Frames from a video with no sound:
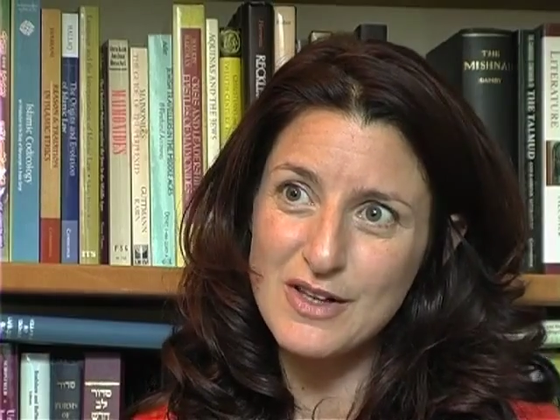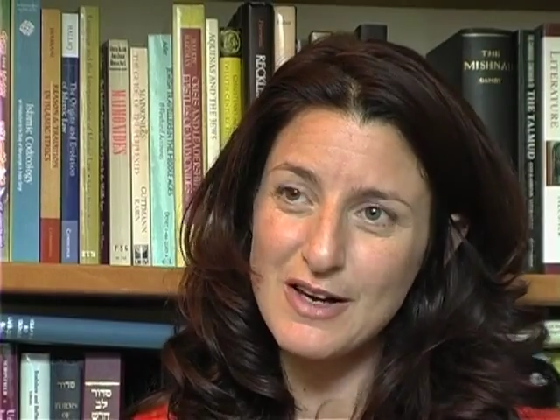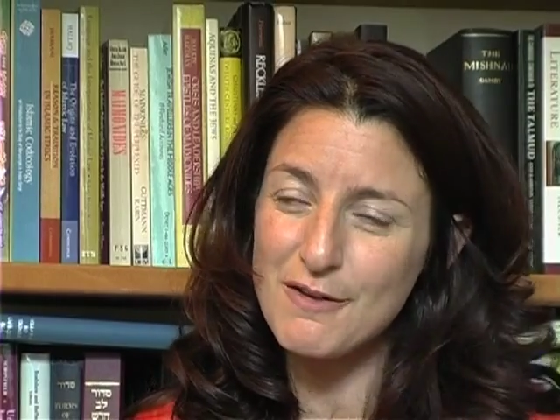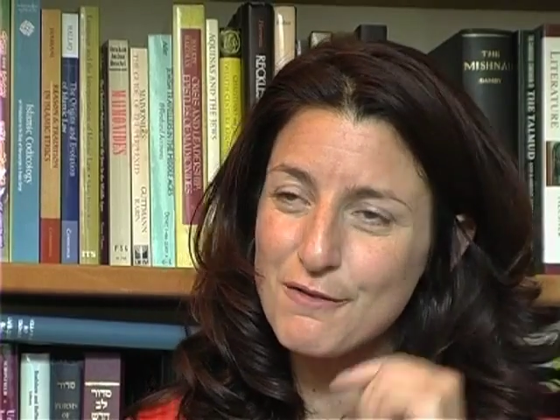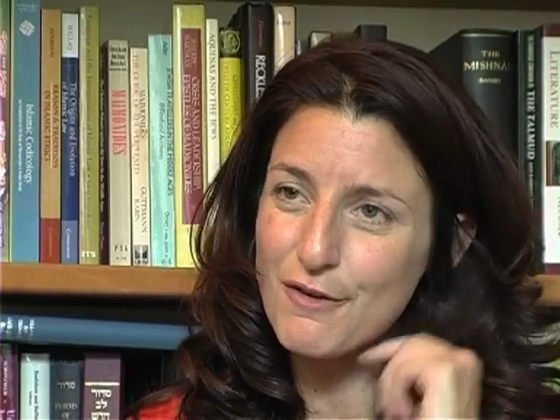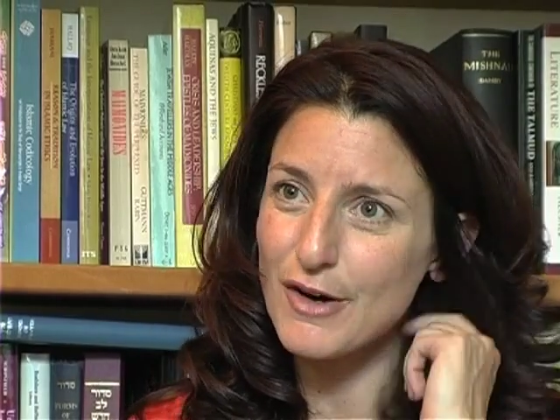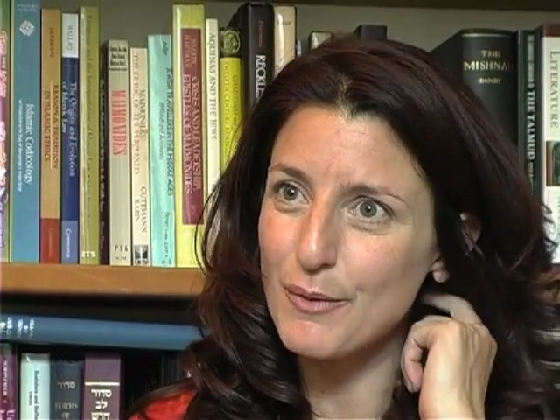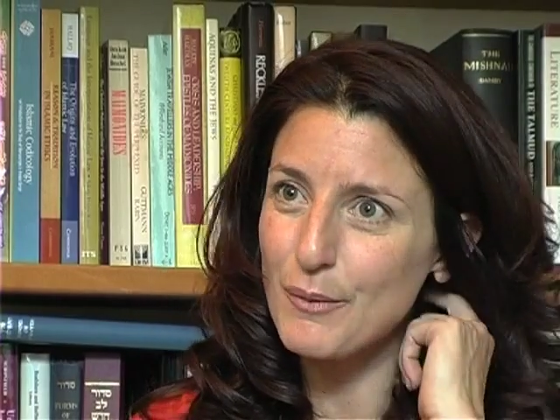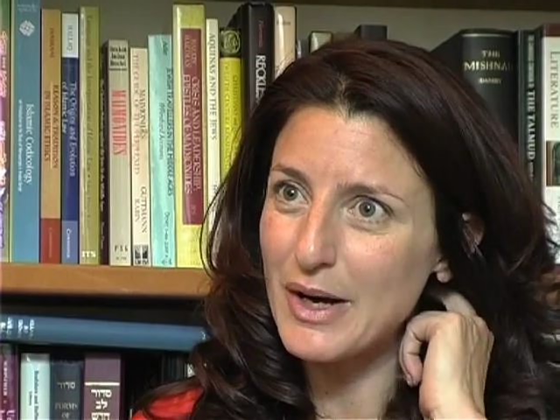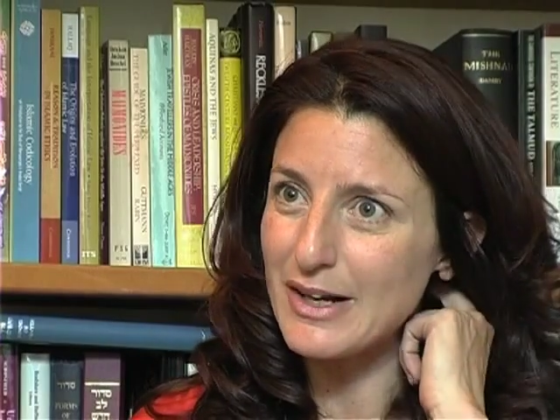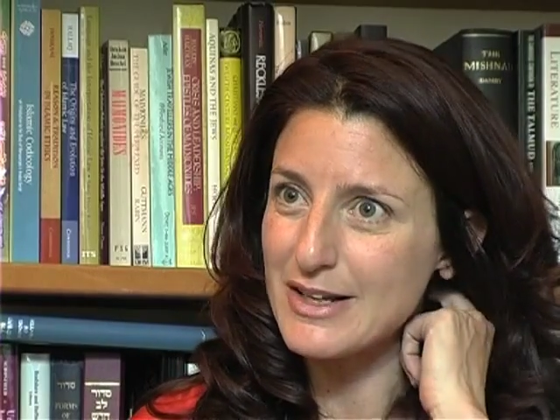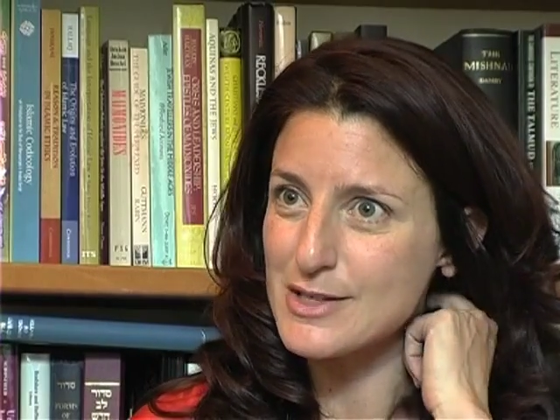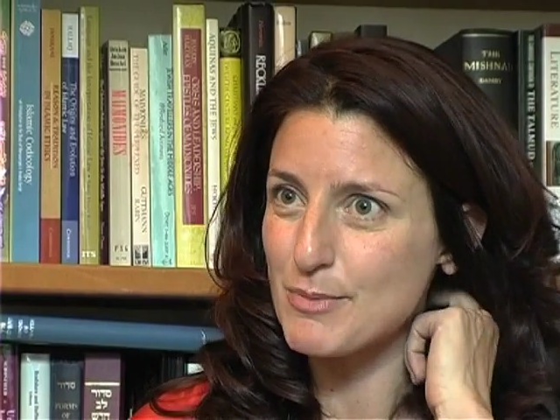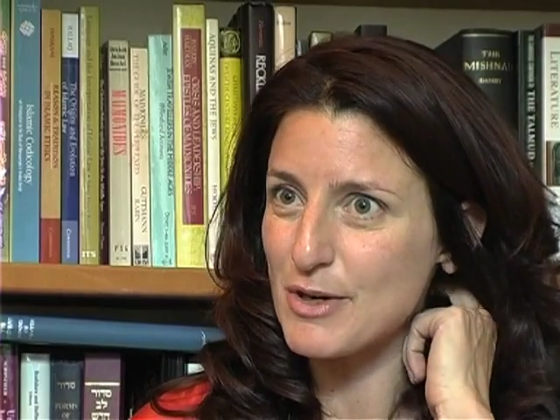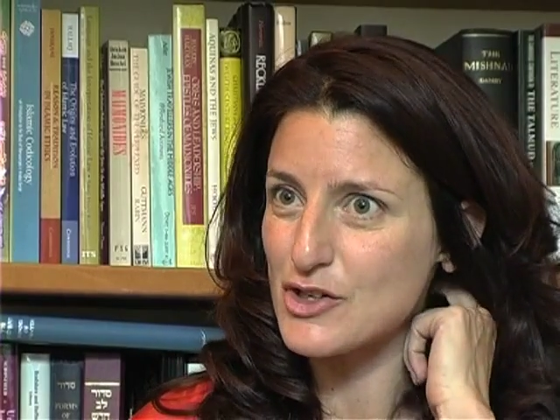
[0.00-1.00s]
that very well,
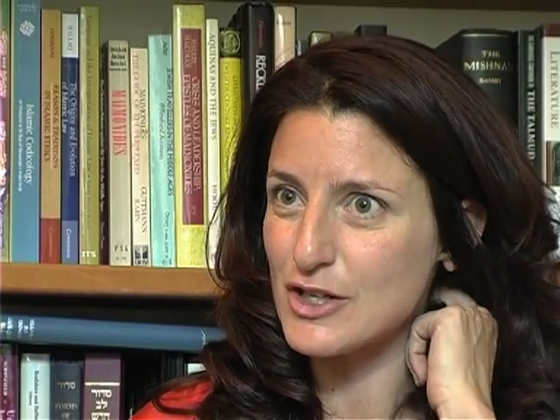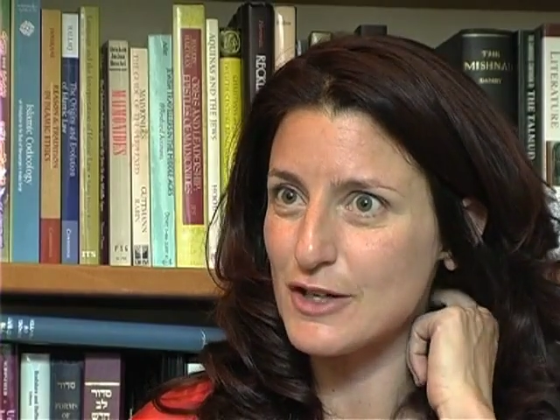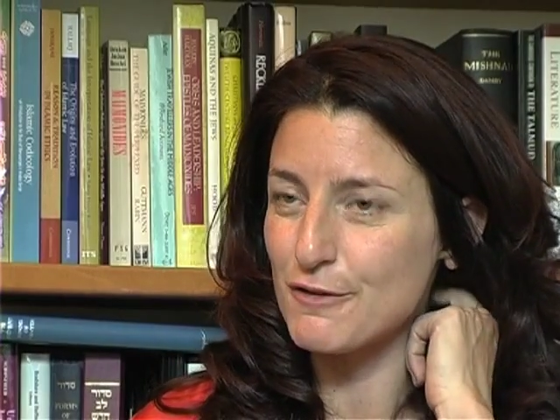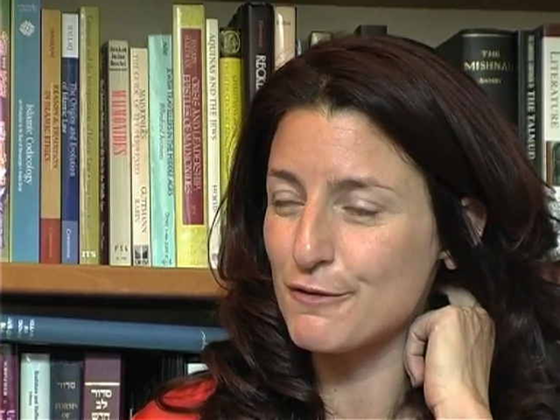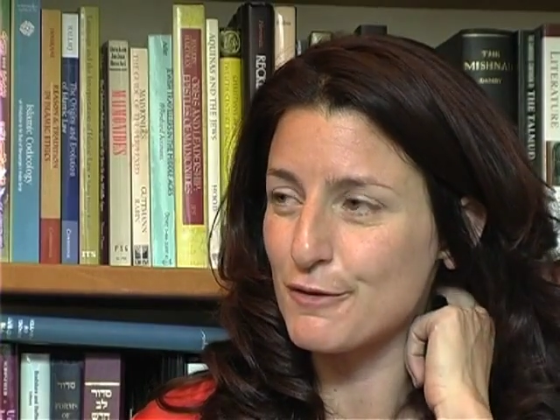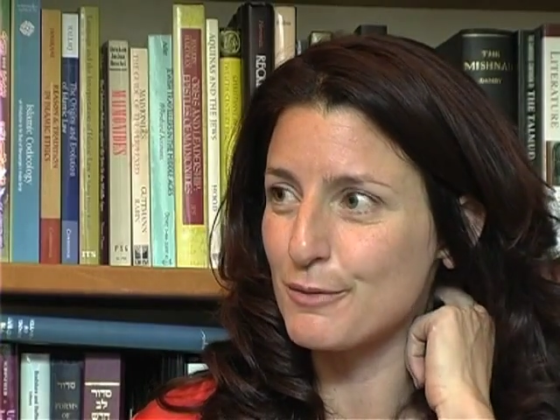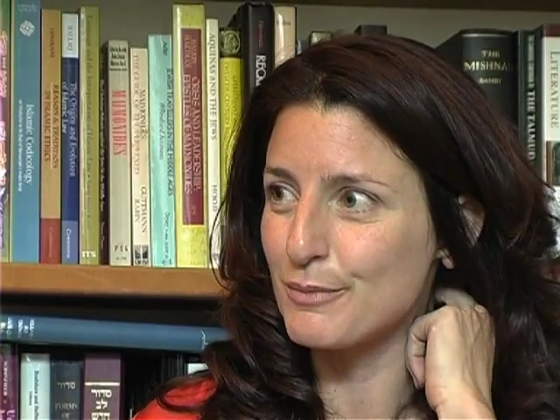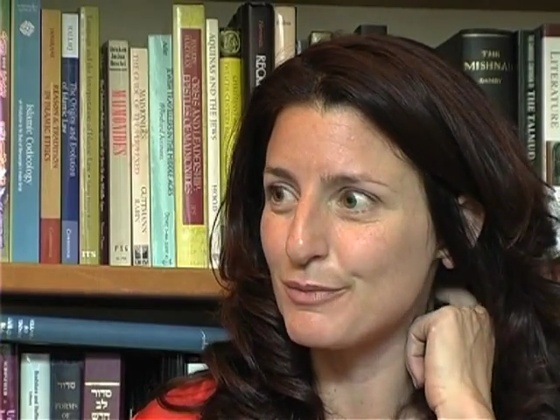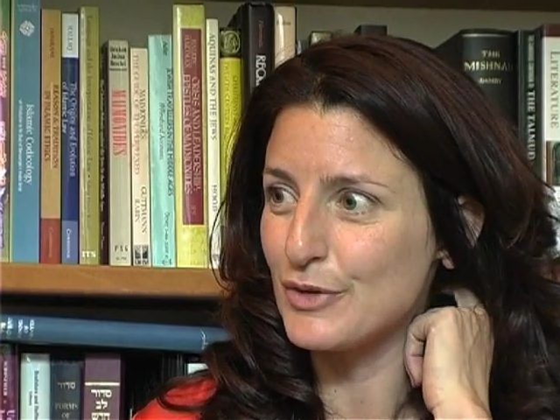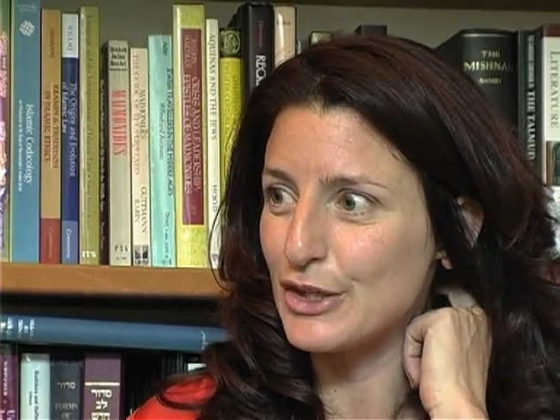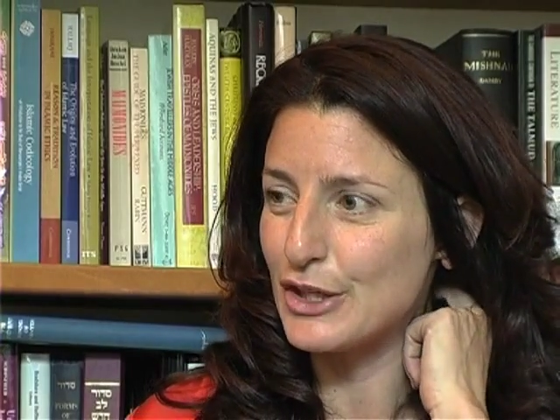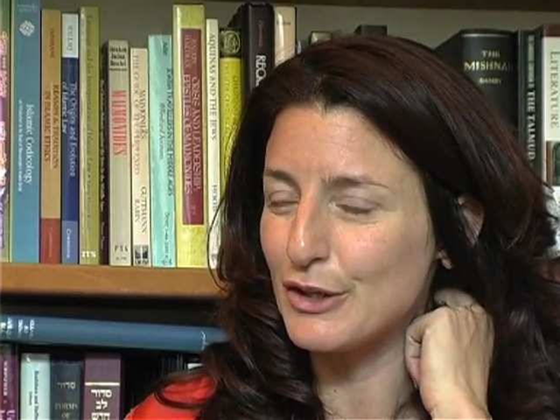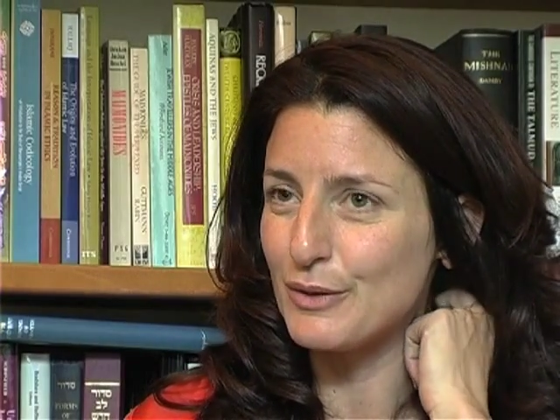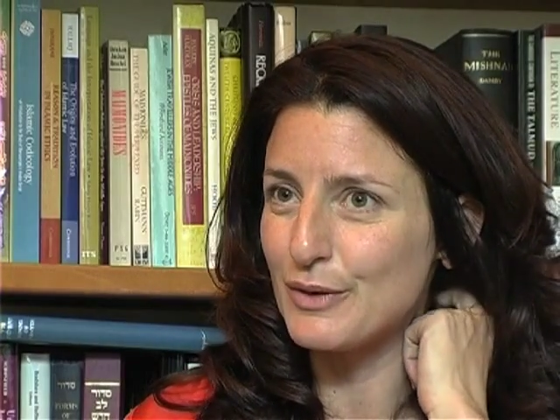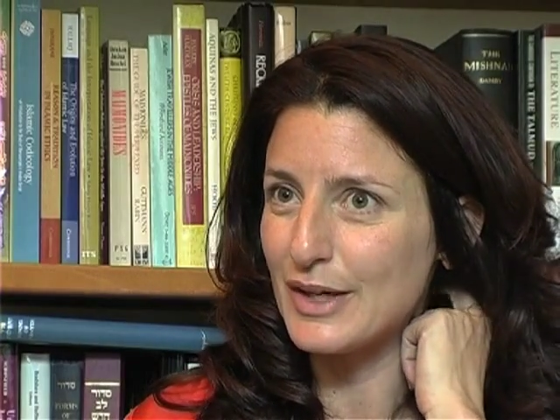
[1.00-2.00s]
especially from, you
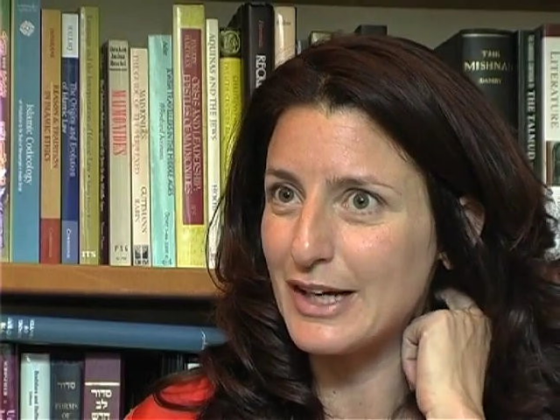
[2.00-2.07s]
know,